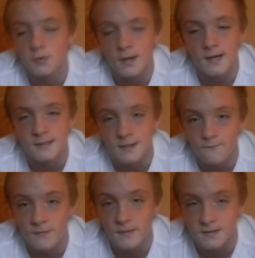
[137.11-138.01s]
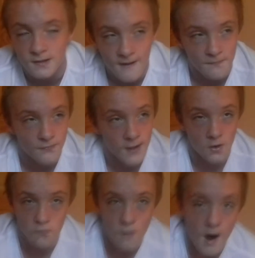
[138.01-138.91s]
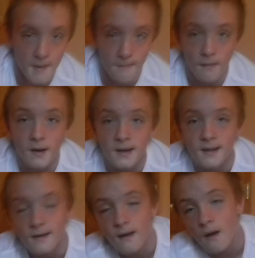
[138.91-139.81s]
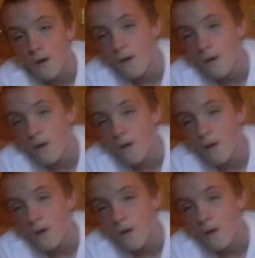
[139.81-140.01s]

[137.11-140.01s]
you guys can pretend that you're robbing money,